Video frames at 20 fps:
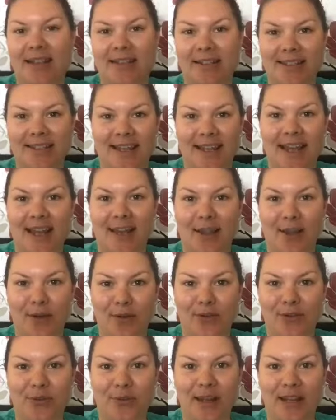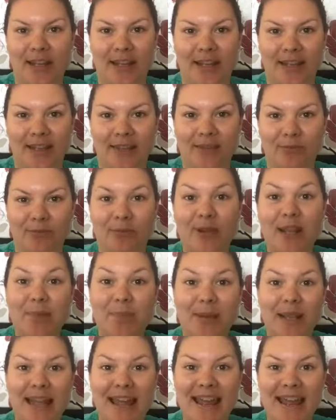say hello to any
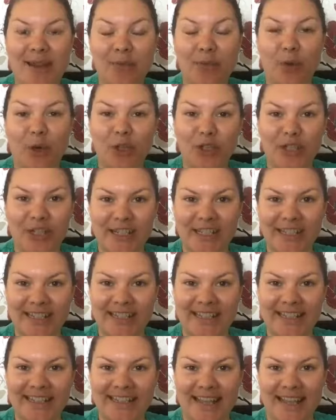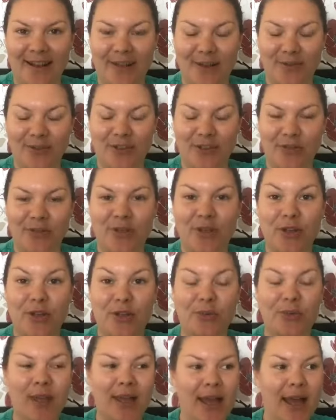replay watchers and say hello to you
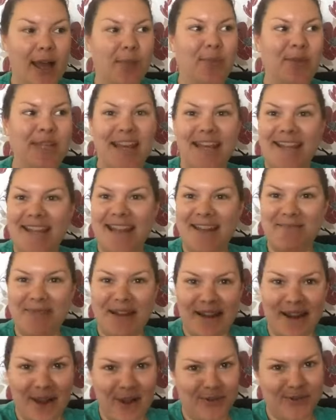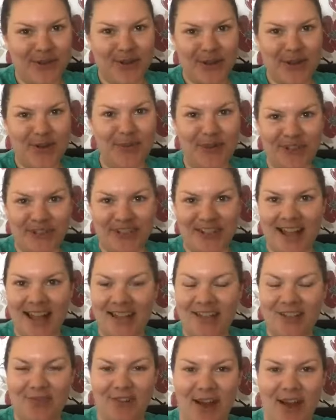too. But yeah, let me know, do you watch the
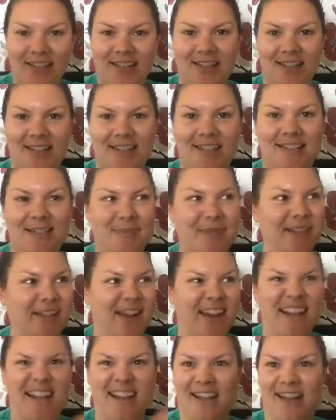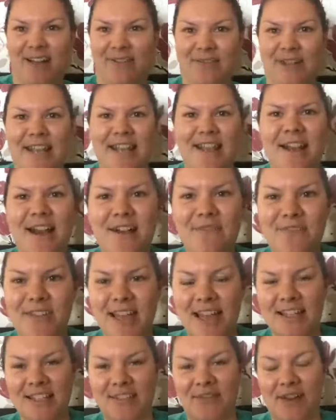X Factor? It's something that I love. I love the
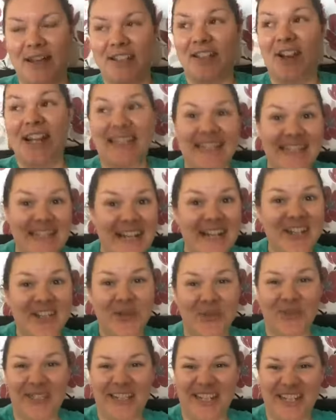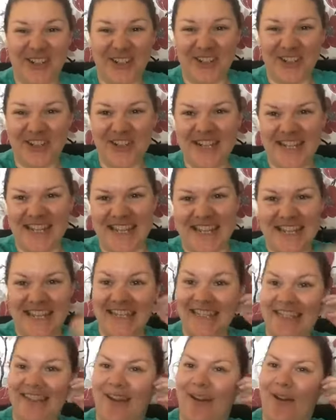X Factor. I did actually audition
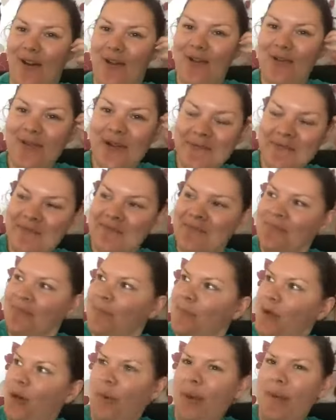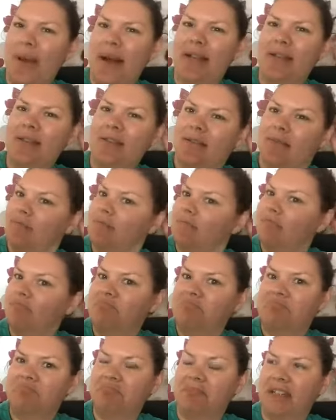years ago, probably about
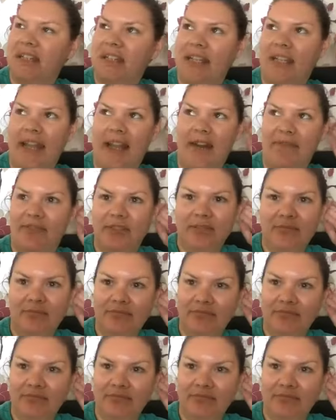11